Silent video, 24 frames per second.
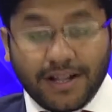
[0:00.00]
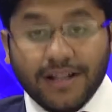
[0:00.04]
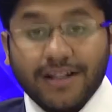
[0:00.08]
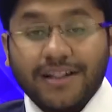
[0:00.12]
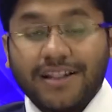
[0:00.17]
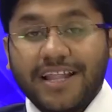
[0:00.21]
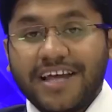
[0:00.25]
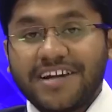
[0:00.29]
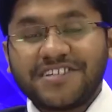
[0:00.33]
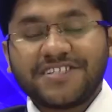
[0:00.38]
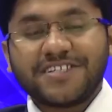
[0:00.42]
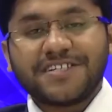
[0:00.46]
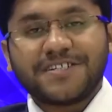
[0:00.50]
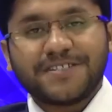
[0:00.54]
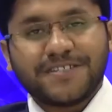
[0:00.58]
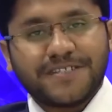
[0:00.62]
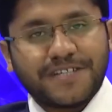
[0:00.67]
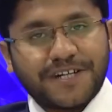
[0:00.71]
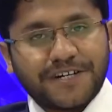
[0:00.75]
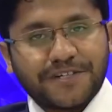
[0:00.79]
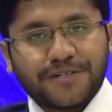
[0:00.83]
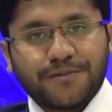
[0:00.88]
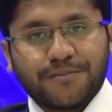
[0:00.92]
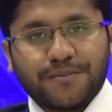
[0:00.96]
Ladies and
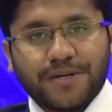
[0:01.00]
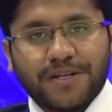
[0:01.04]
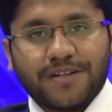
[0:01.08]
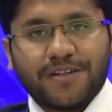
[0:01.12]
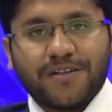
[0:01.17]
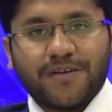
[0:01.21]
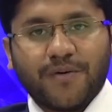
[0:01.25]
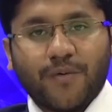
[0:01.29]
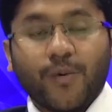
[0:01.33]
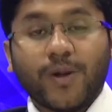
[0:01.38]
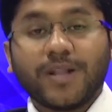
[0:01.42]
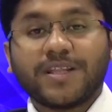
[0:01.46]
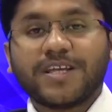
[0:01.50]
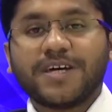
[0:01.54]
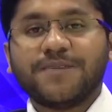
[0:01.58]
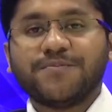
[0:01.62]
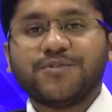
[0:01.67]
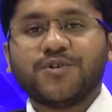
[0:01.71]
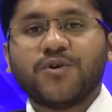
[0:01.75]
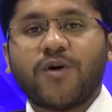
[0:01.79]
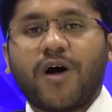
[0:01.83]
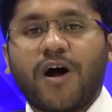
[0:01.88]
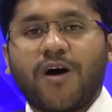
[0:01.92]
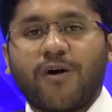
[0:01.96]
gentlemen, welcome
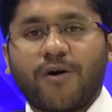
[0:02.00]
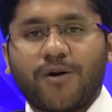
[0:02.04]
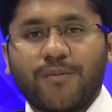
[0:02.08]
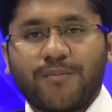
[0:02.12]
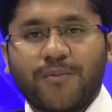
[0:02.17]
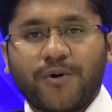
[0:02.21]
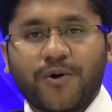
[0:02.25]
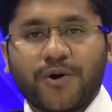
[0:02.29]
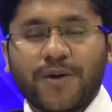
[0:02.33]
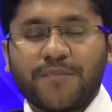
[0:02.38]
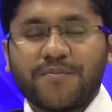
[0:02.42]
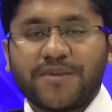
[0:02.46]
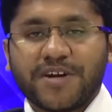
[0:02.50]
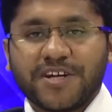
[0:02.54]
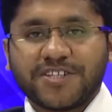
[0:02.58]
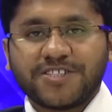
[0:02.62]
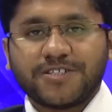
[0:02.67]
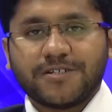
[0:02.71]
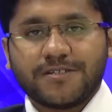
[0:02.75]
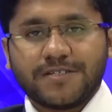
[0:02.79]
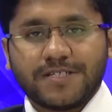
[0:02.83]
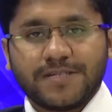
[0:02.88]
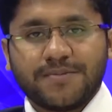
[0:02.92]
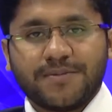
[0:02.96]
to our program
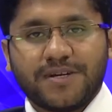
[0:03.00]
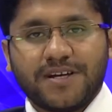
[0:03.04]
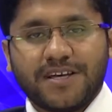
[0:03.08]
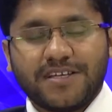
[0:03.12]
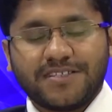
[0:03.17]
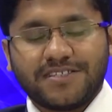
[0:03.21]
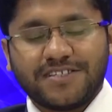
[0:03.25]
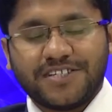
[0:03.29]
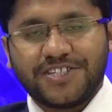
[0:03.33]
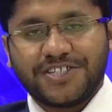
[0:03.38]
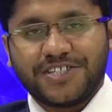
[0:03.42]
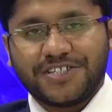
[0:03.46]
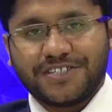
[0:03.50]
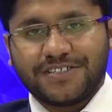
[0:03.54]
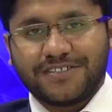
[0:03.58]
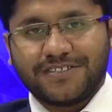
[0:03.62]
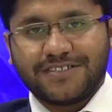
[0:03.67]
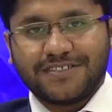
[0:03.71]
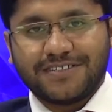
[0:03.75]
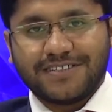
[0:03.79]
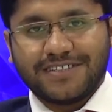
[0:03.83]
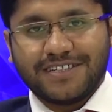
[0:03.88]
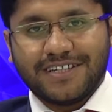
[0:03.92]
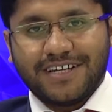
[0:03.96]
Natural Civilization.